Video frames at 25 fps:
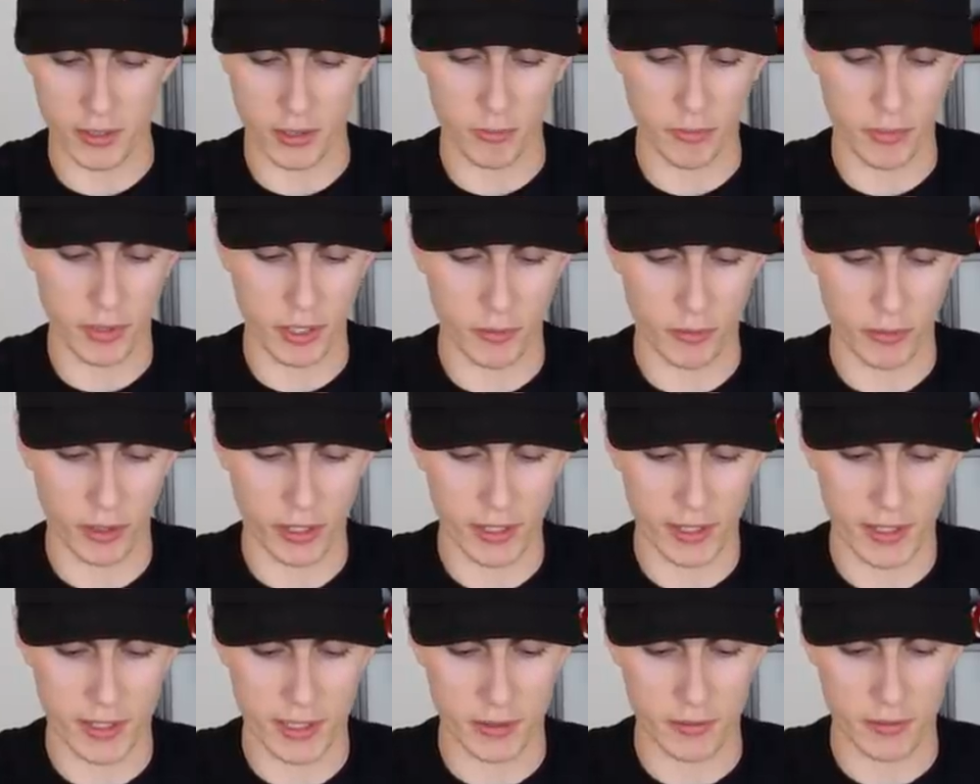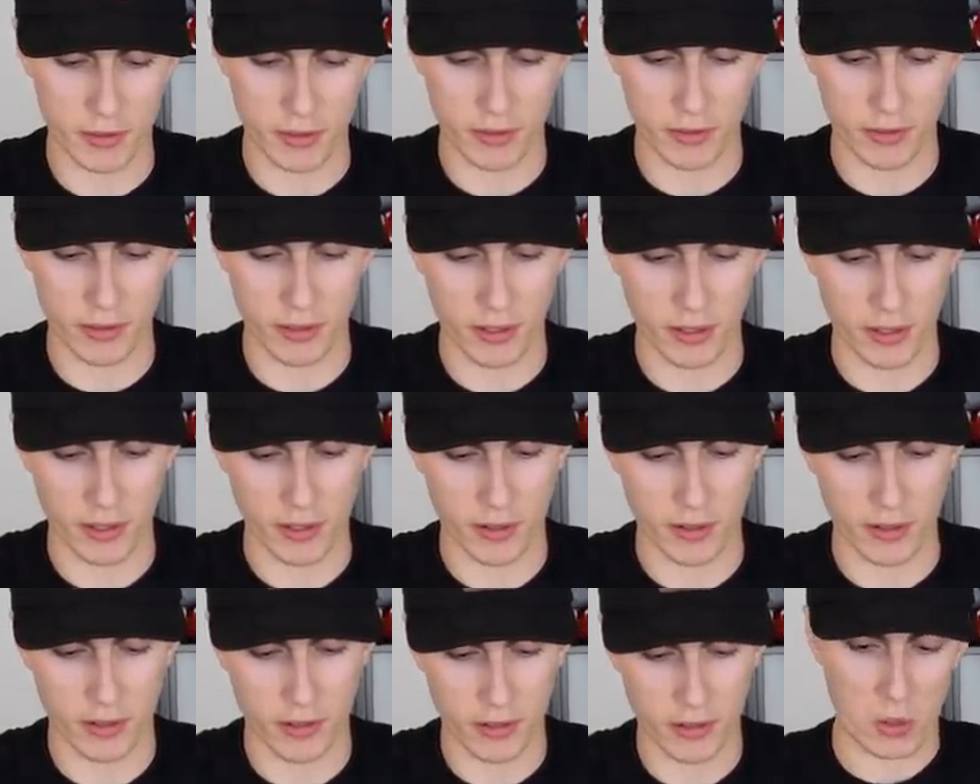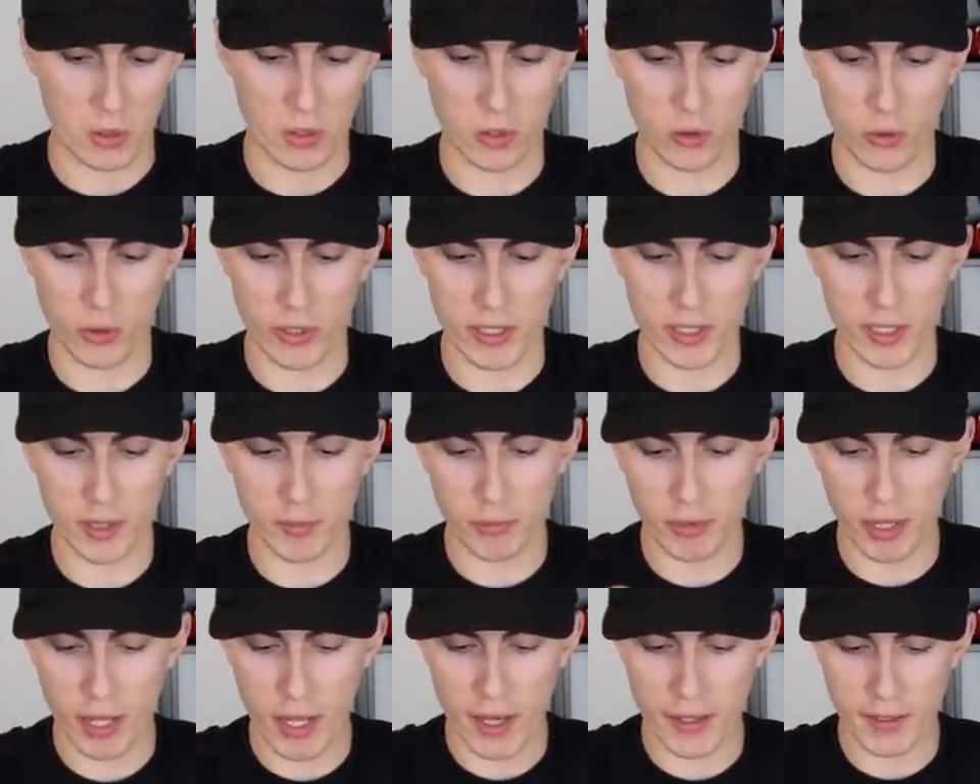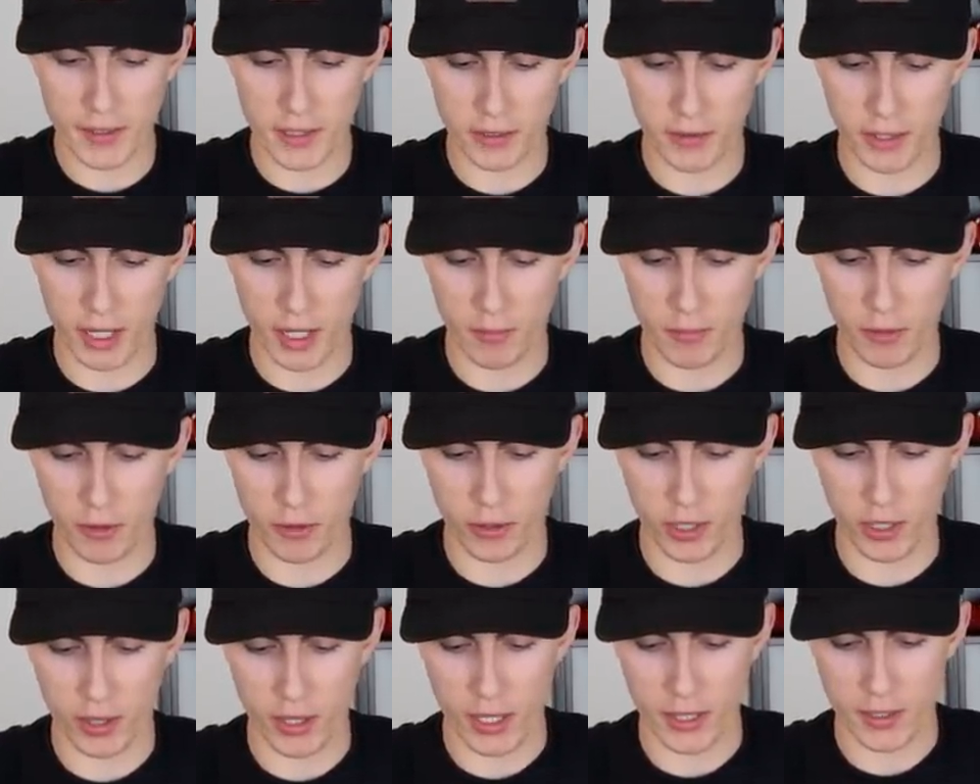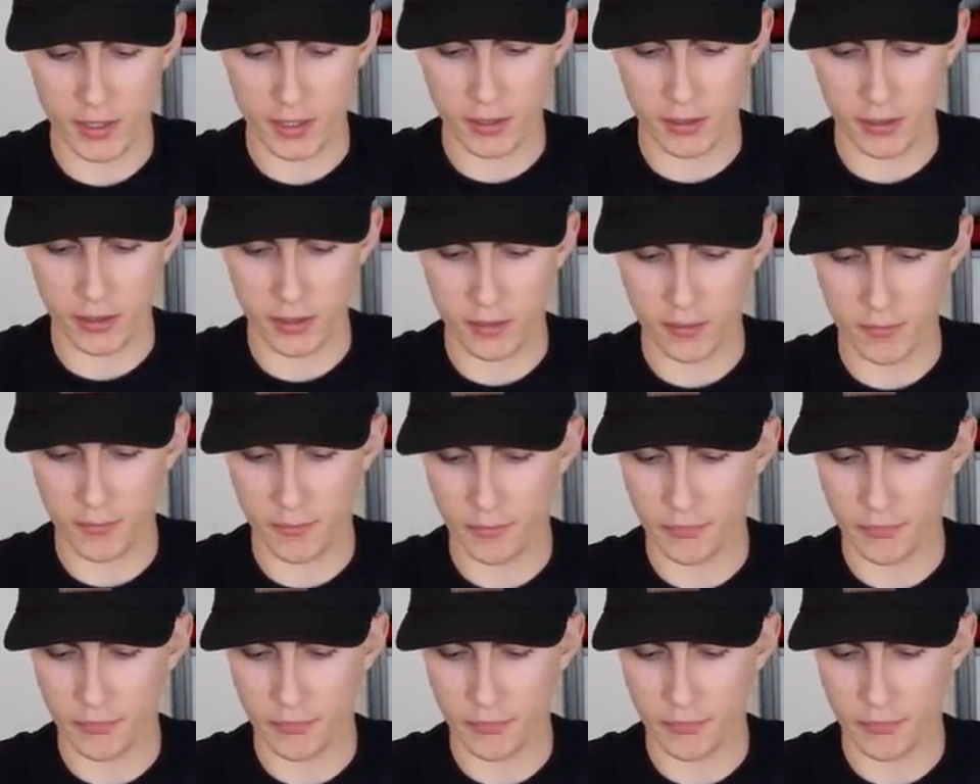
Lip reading: open and we're gonna see what's going on here. Oh, it's in a plastic wrap. Okay, that's good.